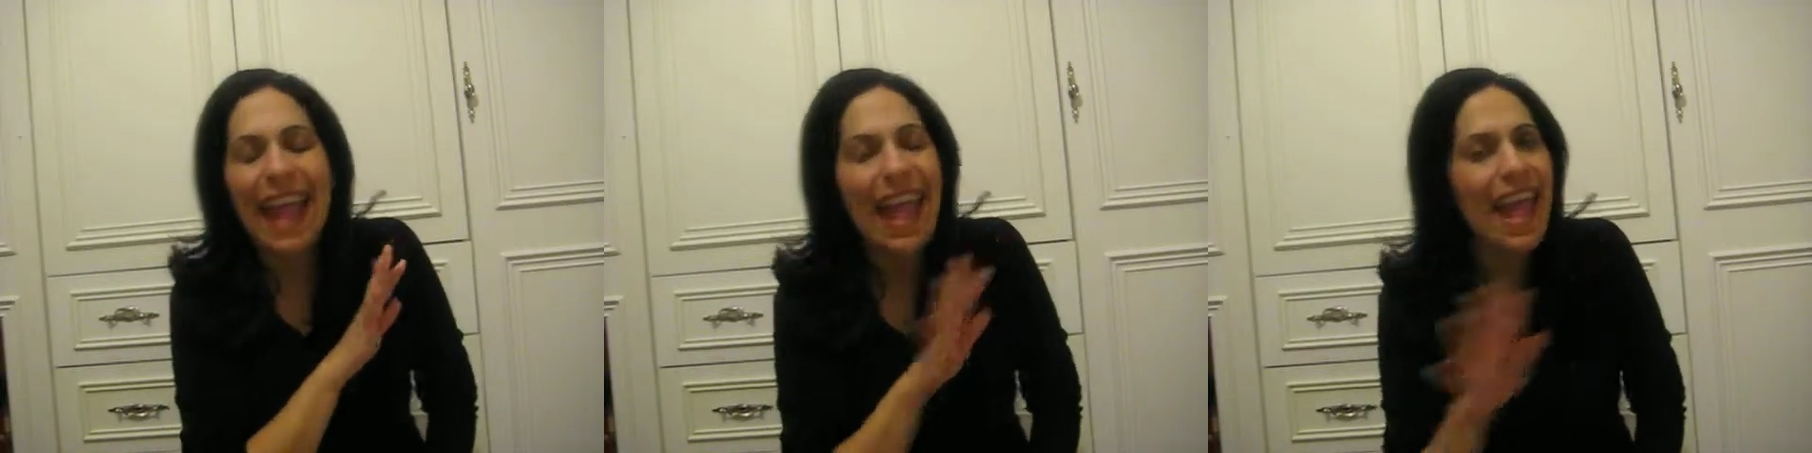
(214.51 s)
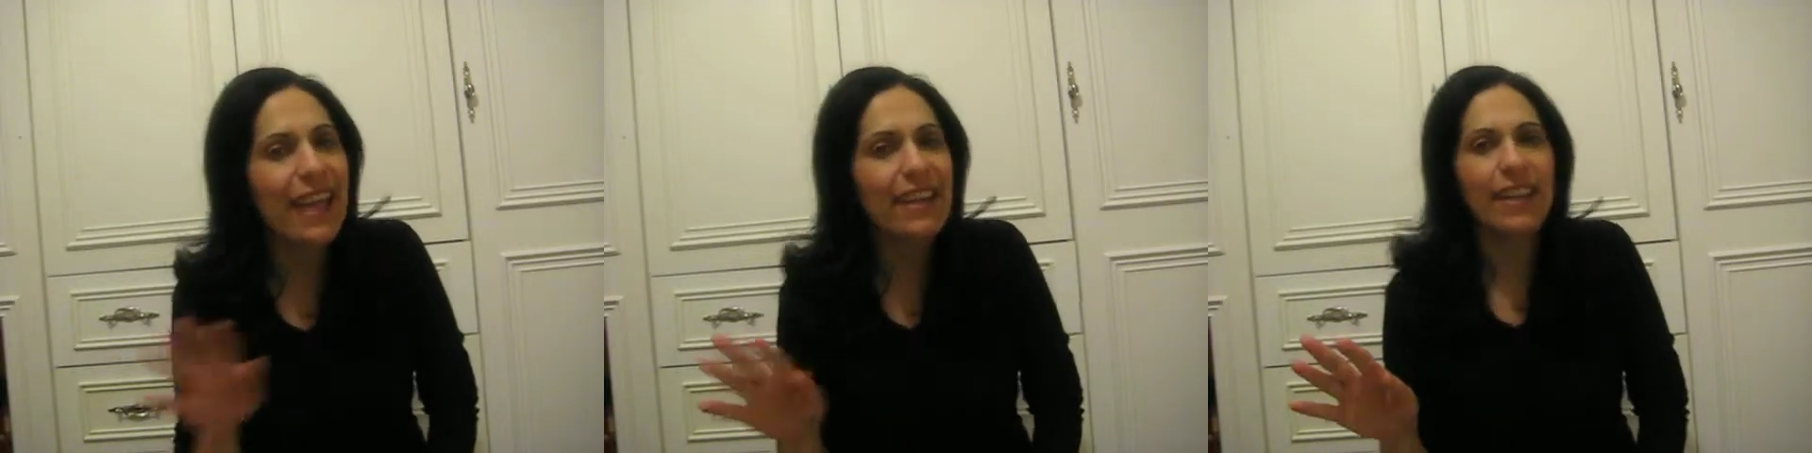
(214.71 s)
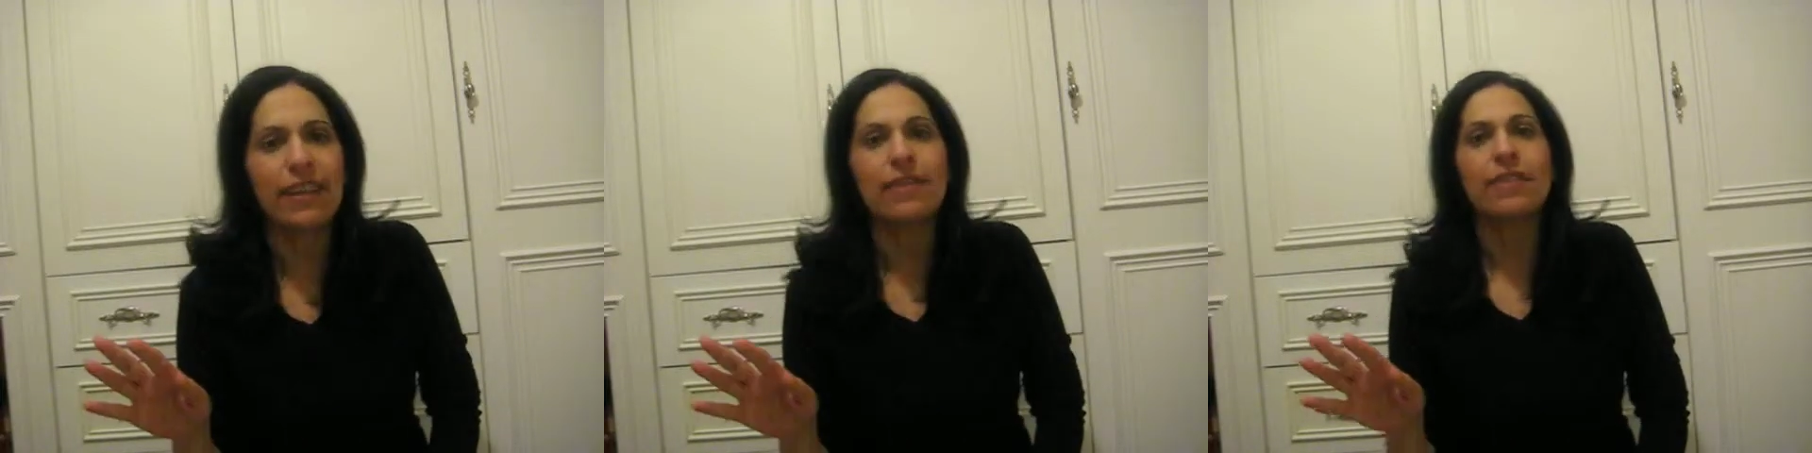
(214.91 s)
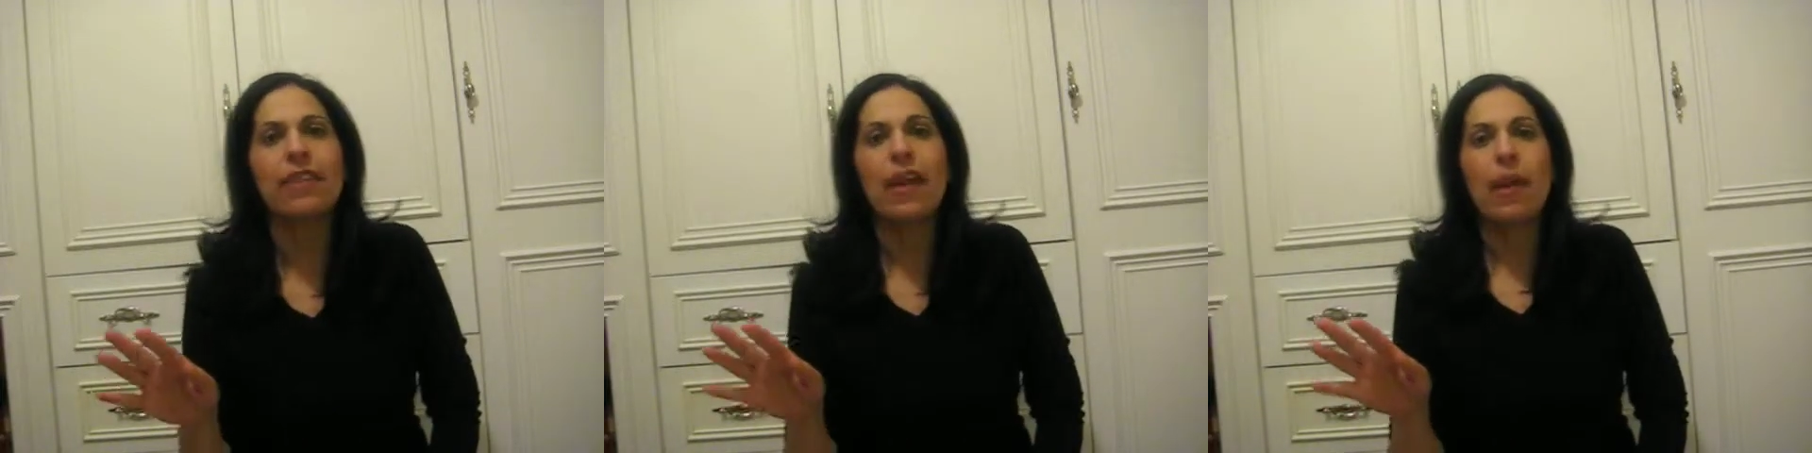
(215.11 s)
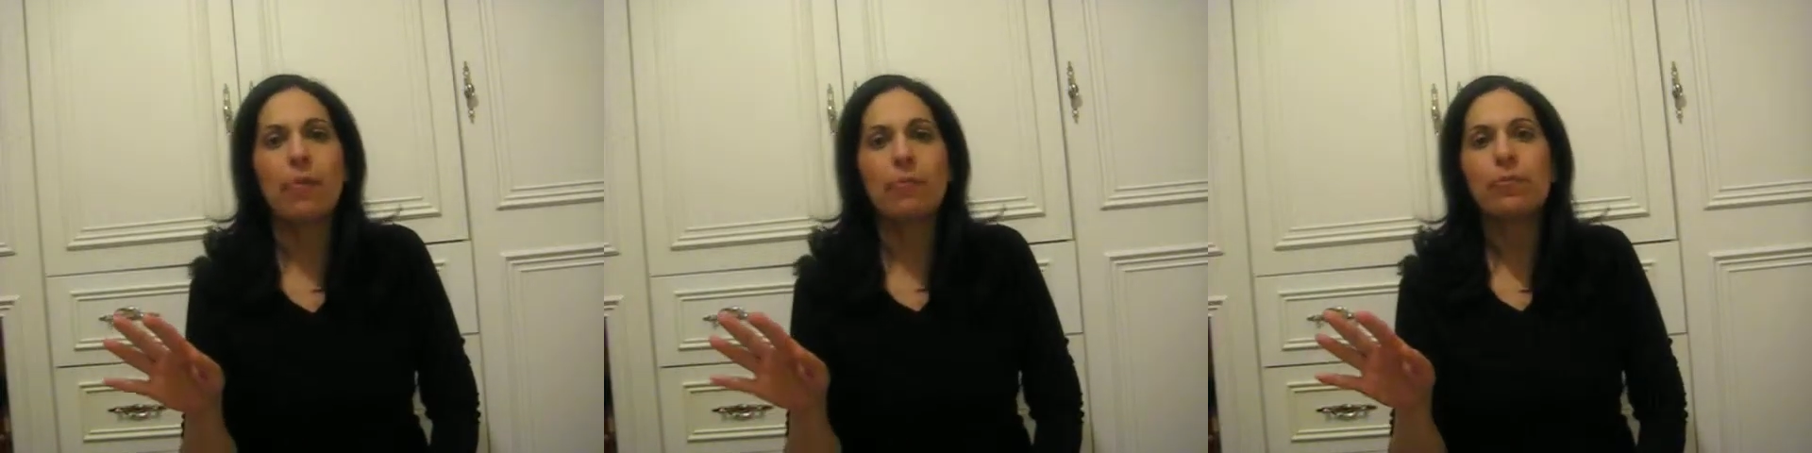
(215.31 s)
any
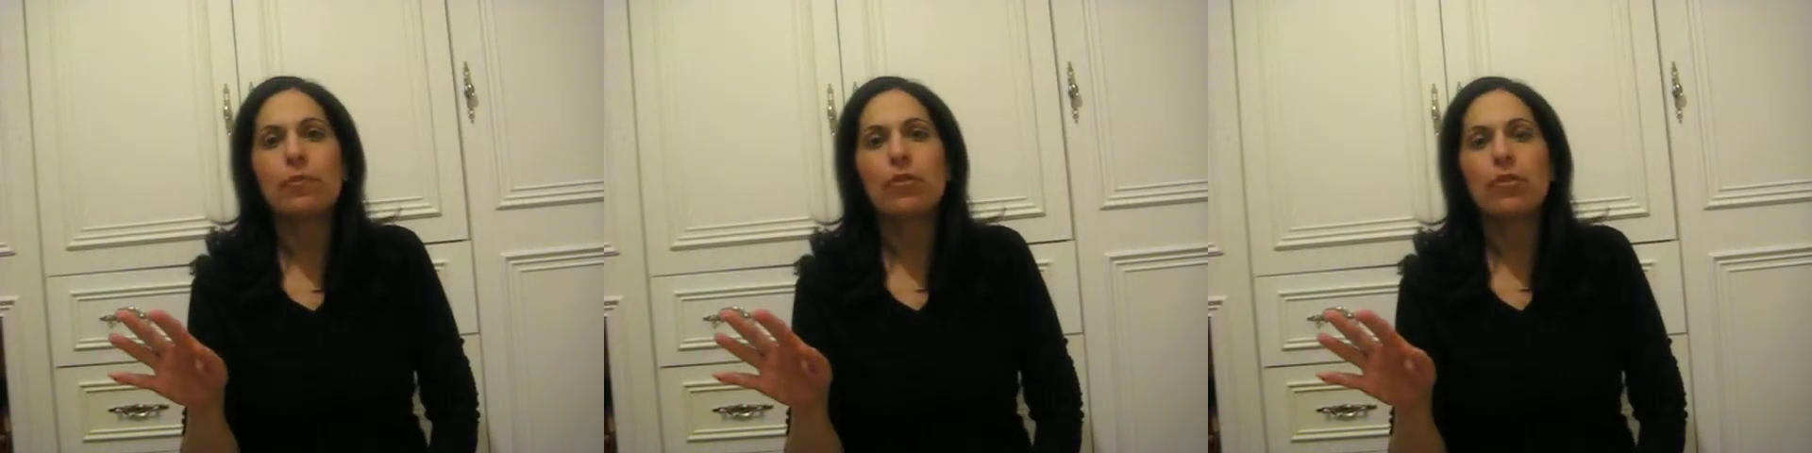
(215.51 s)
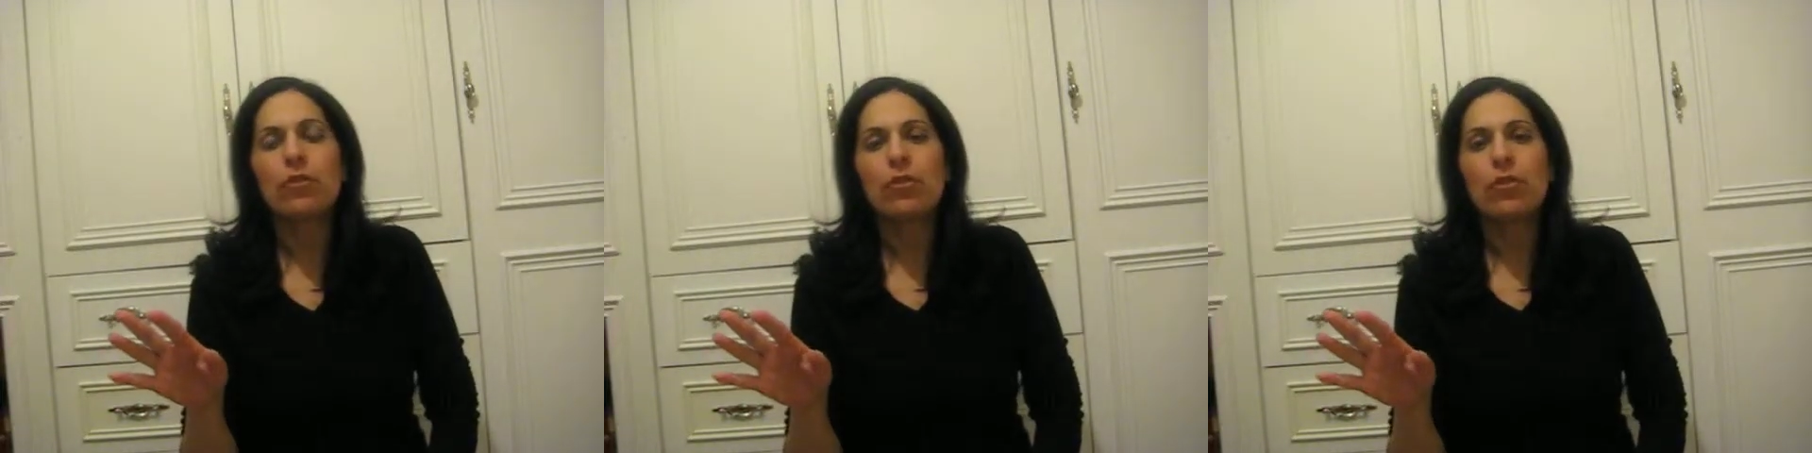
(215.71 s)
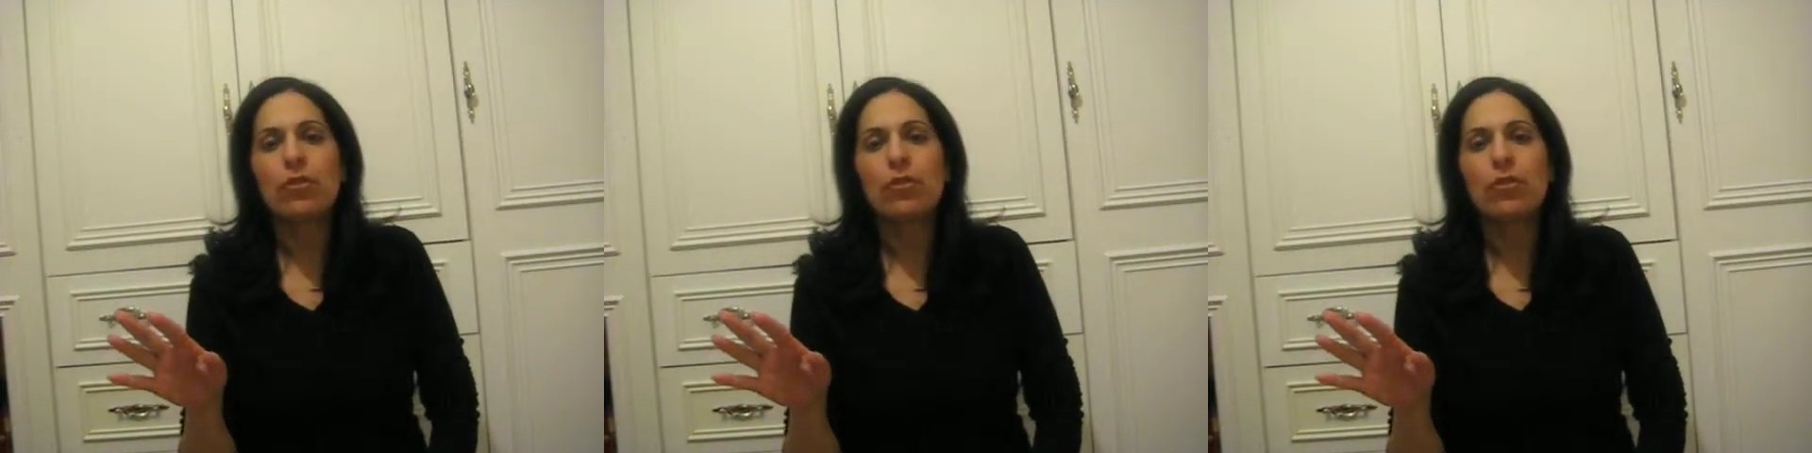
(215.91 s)
attempt